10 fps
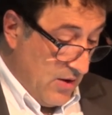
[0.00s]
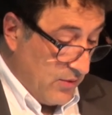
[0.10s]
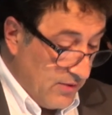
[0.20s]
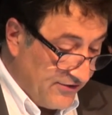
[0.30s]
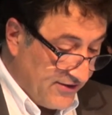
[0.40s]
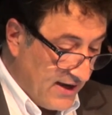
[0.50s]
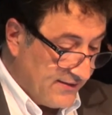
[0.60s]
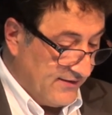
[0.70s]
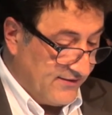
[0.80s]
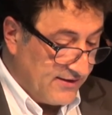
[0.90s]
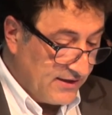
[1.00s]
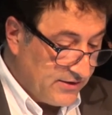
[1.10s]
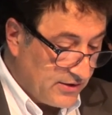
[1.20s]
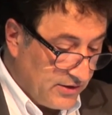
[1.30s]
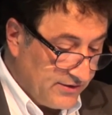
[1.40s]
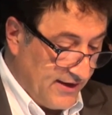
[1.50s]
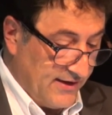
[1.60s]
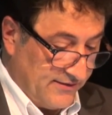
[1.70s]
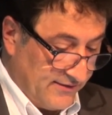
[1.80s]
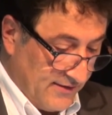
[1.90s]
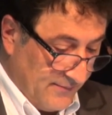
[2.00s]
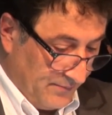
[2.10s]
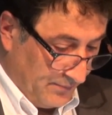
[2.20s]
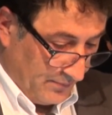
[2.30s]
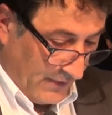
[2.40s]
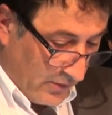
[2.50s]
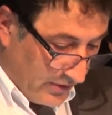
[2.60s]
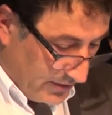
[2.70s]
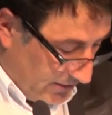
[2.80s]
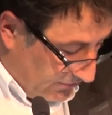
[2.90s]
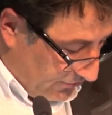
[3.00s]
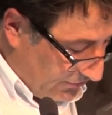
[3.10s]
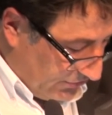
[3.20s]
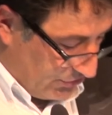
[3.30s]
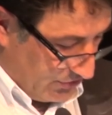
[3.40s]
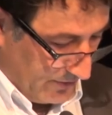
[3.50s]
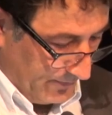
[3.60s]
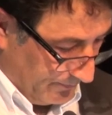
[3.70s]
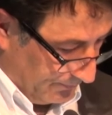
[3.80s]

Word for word: We will start setting the context with an introduction